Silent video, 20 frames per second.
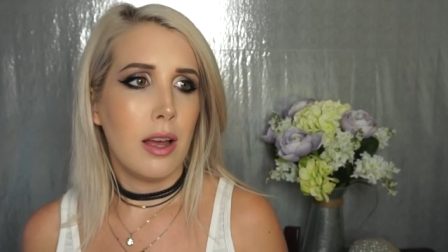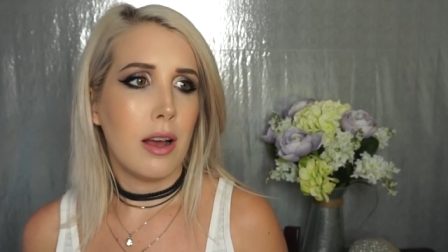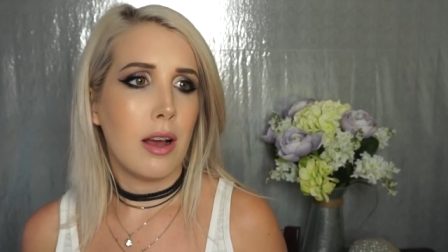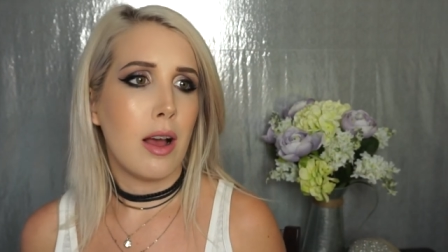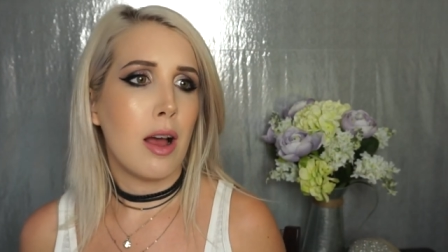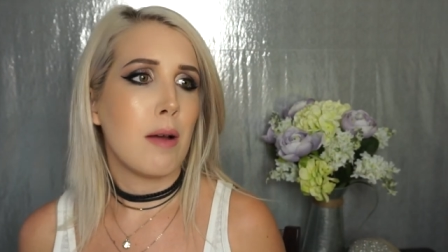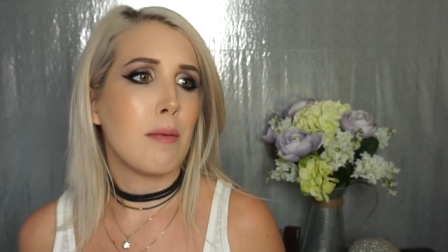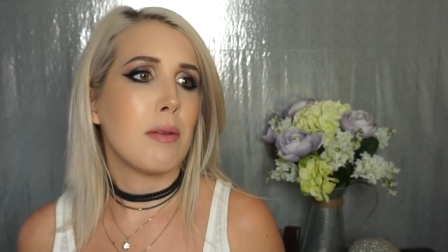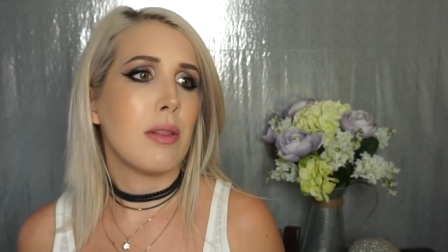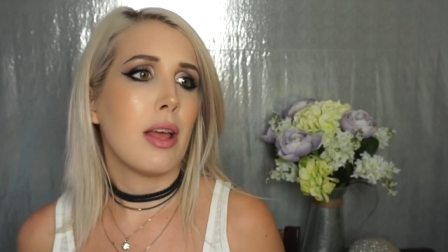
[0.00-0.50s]

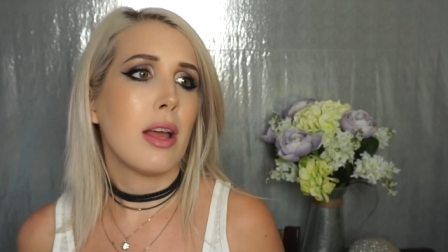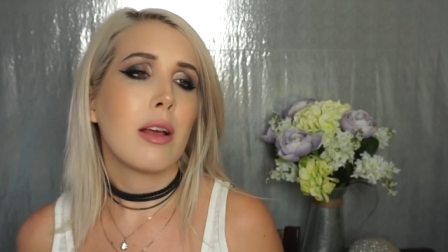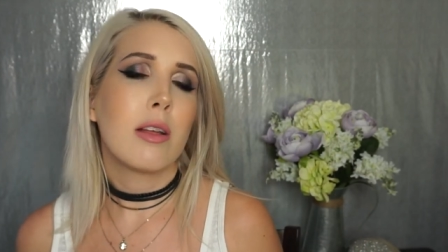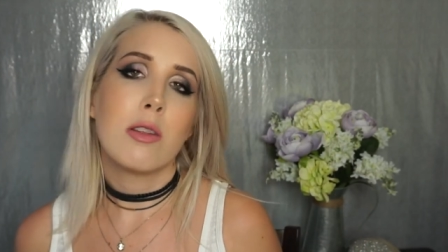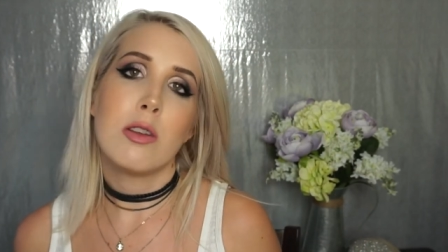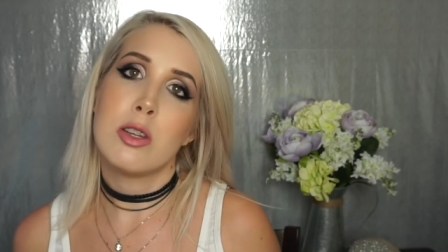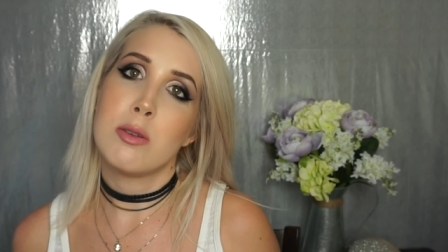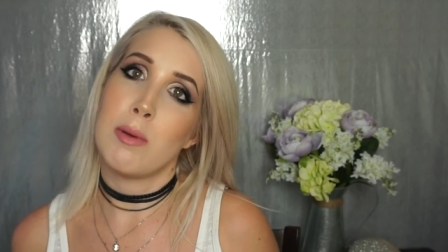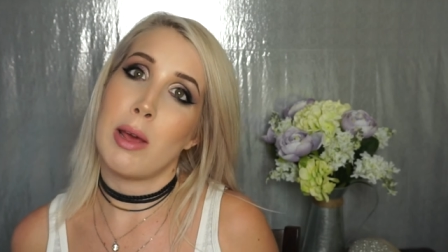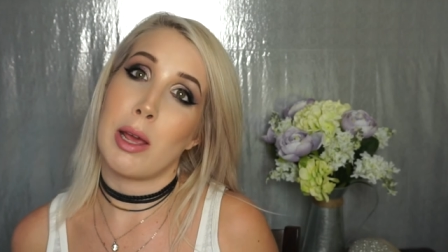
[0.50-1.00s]
Um, and that
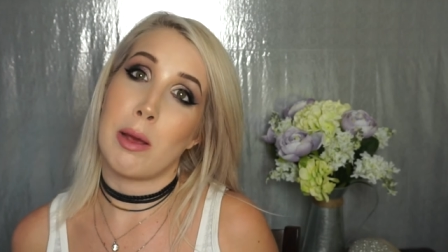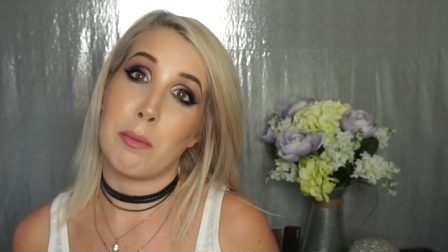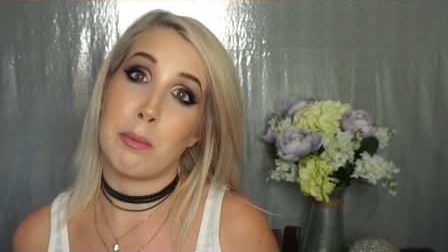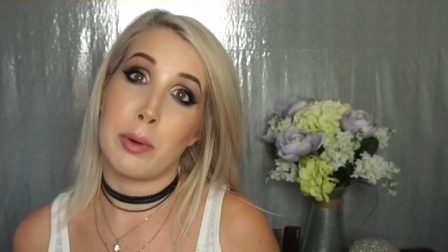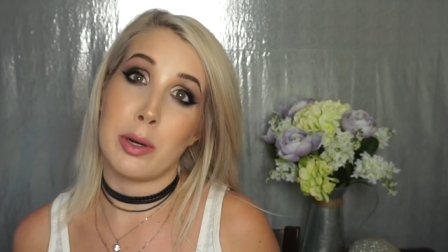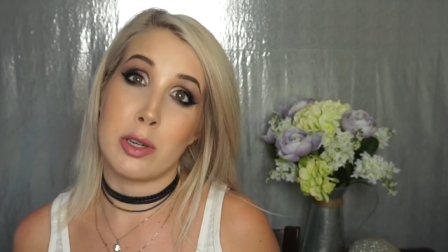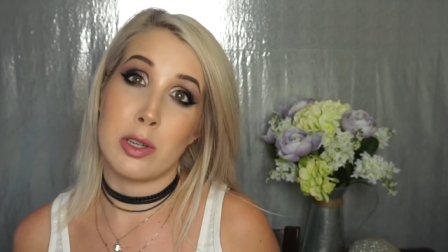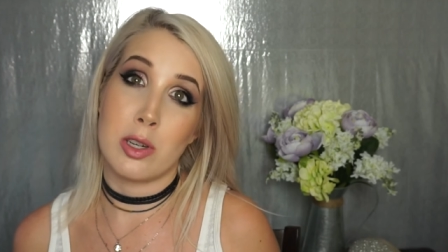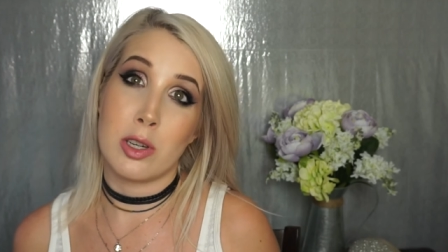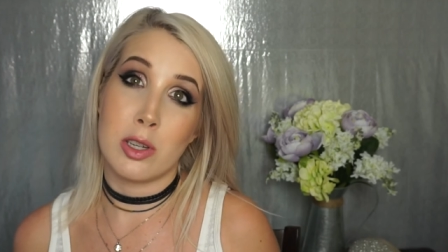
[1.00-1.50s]
includes makeup
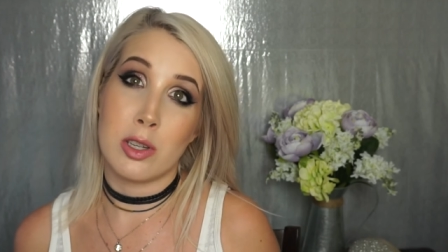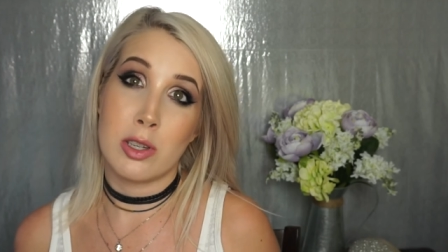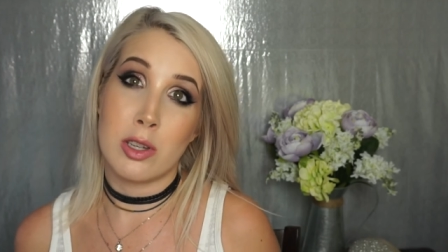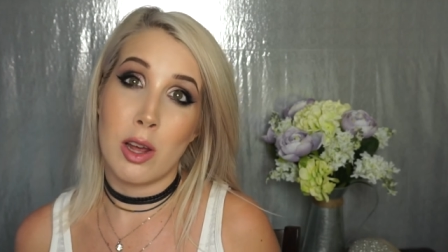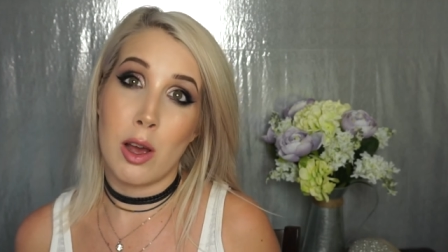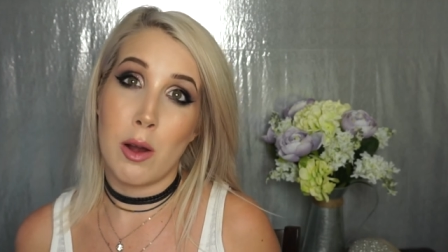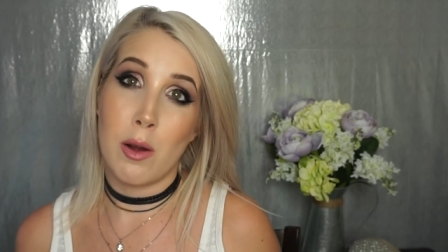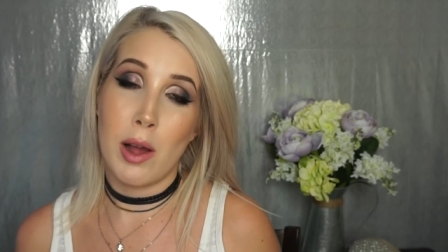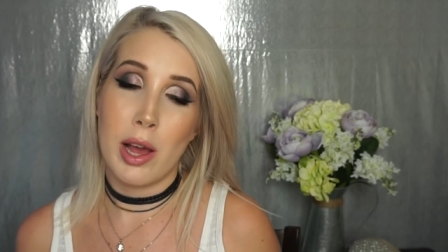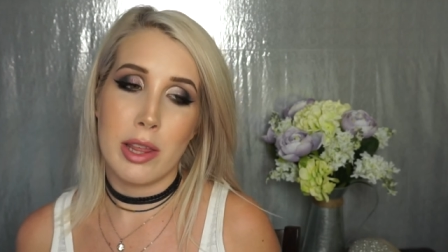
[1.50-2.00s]
brushes.
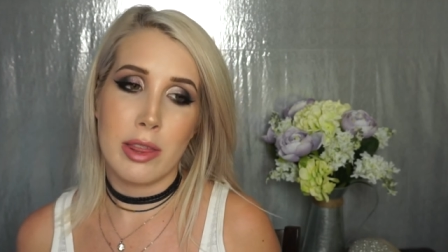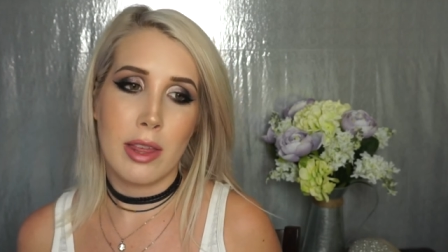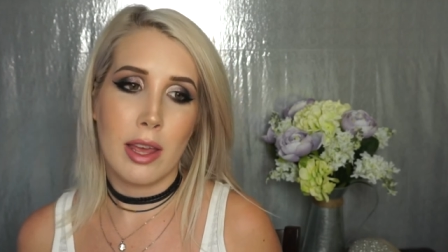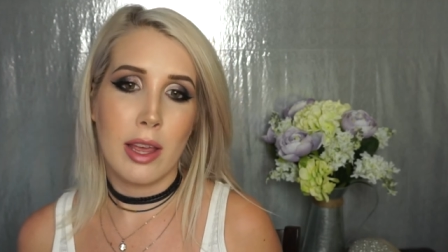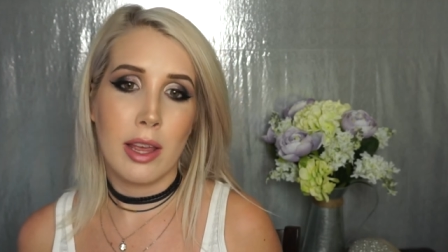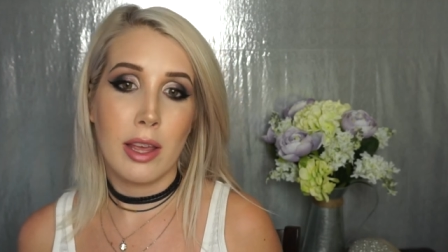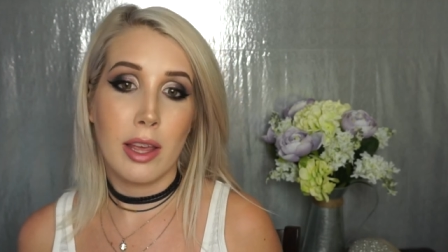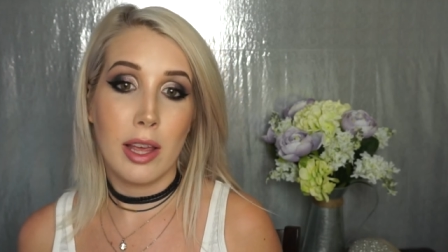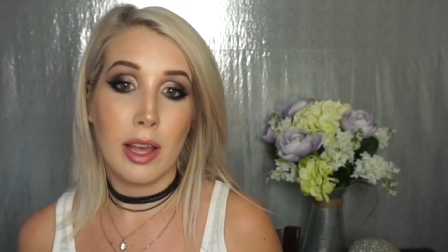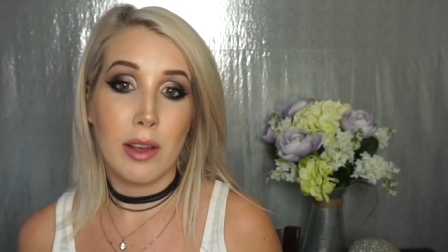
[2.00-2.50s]
So I
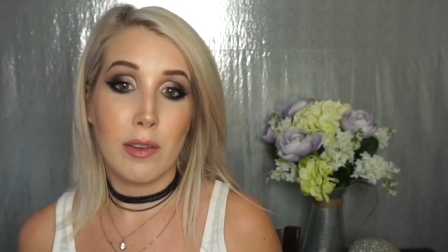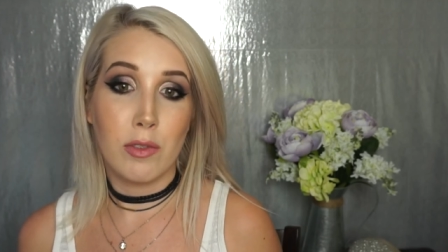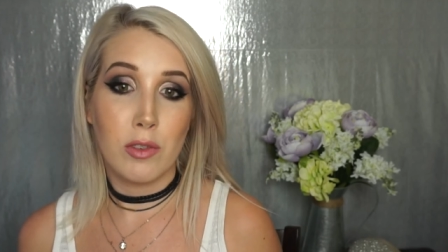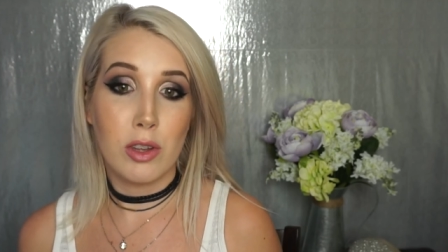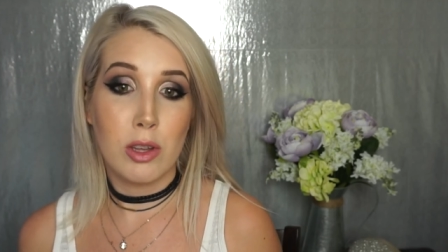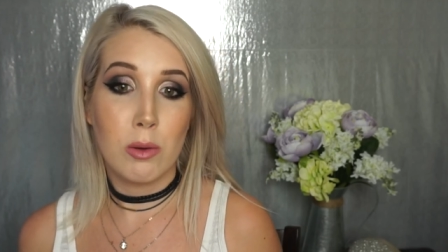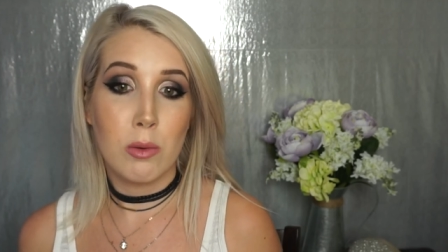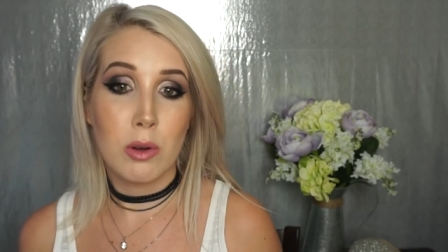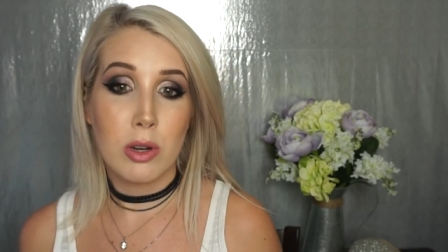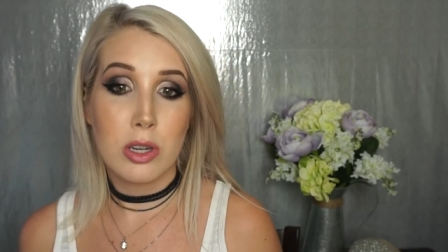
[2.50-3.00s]
think if
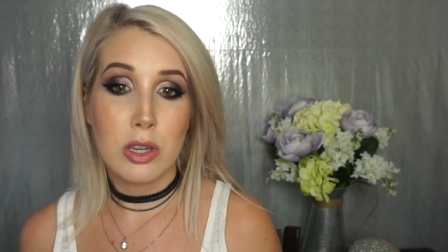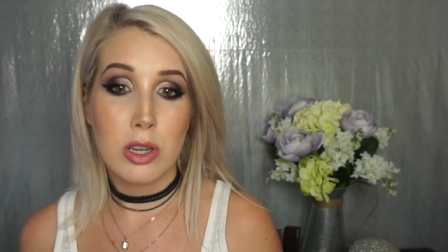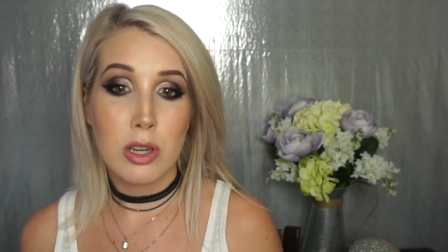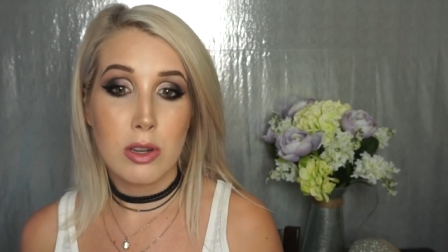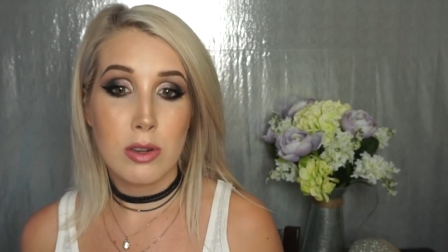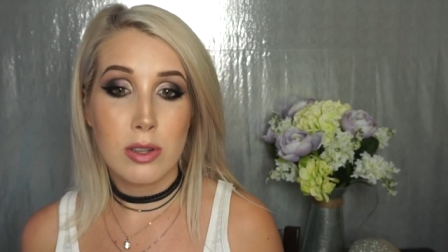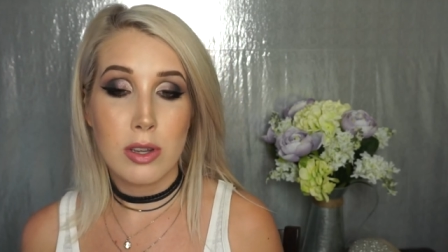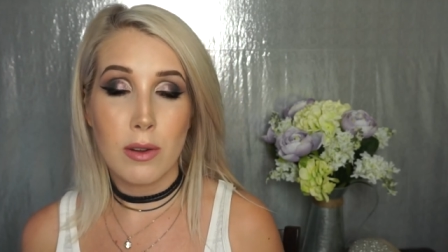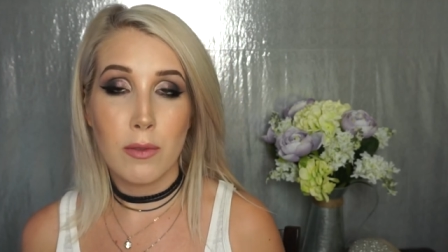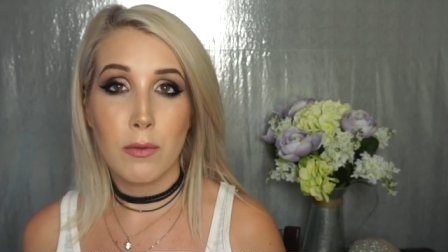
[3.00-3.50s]
you want to
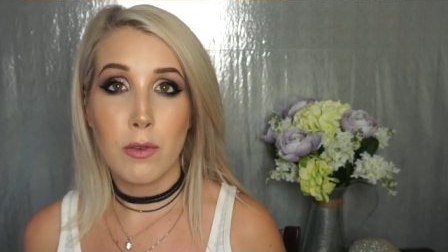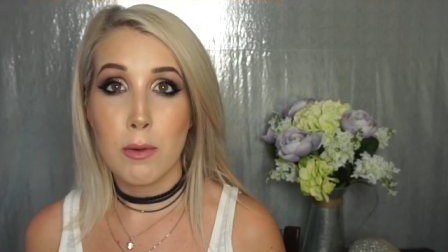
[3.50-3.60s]
use them